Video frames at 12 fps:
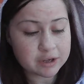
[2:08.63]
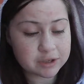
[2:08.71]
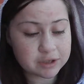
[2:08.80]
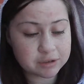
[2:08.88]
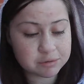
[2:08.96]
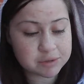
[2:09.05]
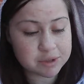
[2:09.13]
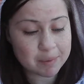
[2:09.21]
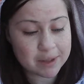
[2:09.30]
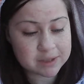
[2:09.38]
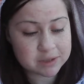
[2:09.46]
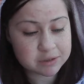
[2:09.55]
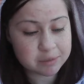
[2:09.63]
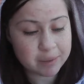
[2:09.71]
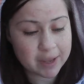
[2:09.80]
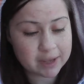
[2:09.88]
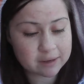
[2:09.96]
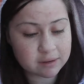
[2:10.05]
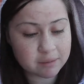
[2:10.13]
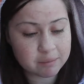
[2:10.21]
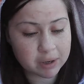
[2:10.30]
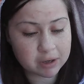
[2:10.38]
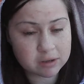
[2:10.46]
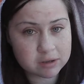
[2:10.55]
Use a pencil, pen,
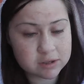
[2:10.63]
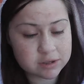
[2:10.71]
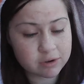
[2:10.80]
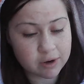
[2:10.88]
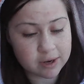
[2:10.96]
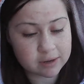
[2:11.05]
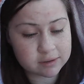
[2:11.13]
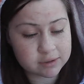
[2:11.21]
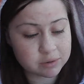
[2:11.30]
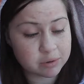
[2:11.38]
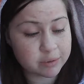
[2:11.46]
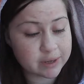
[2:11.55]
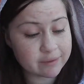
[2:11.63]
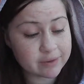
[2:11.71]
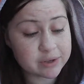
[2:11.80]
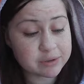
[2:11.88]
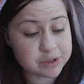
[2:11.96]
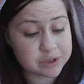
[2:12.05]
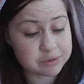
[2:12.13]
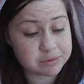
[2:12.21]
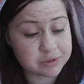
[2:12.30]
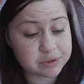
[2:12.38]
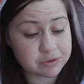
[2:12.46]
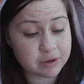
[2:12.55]
markers, crayons, or whatever you
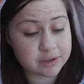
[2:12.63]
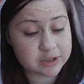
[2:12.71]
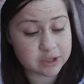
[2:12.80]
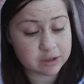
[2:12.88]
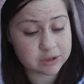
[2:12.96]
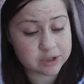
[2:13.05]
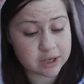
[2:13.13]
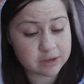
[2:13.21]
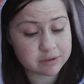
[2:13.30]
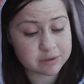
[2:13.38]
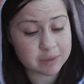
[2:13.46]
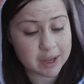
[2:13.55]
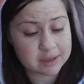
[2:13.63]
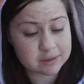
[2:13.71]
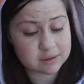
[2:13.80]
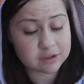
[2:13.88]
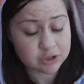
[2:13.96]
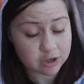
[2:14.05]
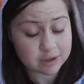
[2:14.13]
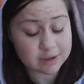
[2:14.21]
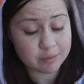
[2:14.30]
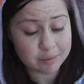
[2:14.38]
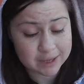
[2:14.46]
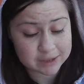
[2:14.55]
choose to draw the dark shadow
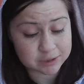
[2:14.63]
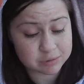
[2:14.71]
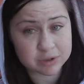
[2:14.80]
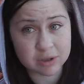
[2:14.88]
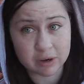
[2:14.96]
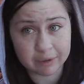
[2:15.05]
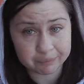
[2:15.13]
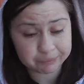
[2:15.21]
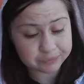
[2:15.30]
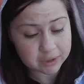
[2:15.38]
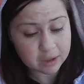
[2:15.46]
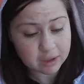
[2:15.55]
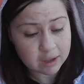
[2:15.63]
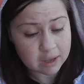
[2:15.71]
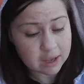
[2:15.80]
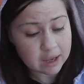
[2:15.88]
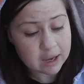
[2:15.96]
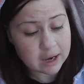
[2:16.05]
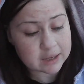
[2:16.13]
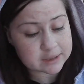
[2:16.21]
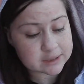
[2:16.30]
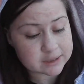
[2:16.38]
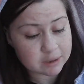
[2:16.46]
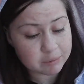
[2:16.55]
mask you saw.
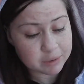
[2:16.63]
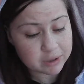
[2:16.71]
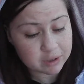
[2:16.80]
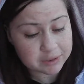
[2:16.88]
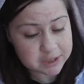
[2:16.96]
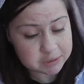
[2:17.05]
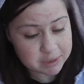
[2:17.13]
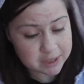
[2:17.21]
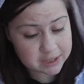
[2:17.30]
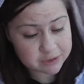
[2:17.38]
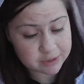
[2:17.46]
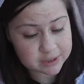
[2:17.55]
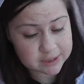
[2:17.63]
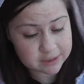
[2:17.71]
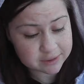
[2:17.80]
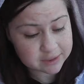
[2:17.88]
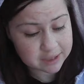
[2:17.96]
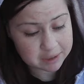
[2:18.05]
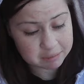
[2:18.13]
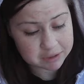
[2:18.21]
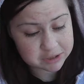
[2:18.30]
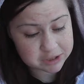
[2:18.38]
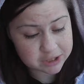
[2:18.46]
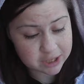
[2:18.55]
Somewhere on this page, write down the name of
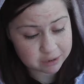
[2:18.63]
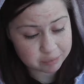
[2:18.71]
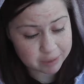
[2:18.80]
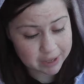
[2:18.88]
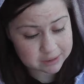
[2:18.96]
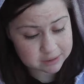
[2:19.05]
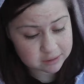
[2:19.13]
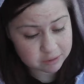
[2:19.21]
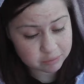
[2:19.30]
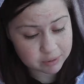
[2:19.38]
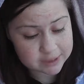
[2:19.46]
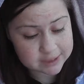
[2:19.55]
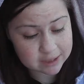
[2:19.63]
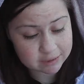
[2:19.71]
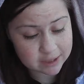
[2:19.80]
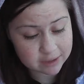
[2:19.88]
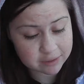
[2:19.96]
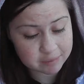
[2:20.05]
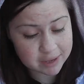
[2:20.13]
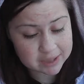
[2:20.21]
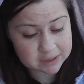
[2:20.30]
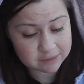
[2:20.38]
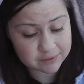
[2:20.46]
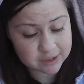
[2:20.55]
this shadow mask. Write down how the
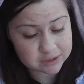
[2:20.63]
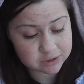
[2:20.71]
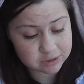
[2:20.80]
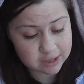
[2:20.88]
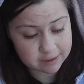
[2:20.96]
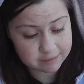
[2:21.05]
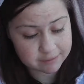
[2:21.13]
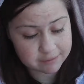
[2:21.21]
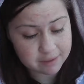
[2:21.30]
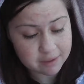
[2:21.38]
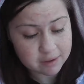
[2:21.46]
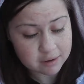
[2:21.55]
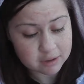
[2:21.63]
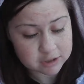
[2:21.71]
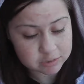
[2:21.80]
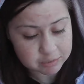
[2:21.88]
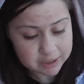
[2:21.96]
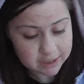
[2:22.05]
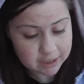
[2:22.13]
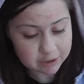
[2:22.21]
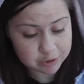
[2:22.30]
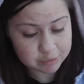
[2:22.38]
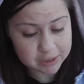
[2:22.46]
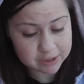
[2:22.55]
mask affects your life. Contemplate how
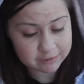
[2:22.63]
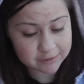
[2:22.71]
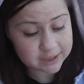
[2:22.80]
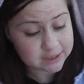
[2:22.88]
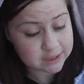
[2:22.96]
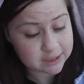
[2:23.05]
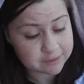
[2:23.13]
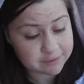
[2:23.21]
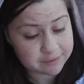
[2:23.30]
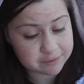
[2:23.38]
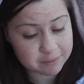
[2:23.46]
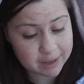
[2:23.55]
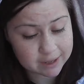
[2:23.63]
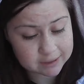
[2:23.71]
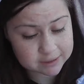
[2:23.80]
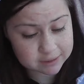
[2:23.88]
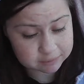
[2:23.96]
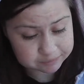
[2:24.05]
you might affect the life of the mask.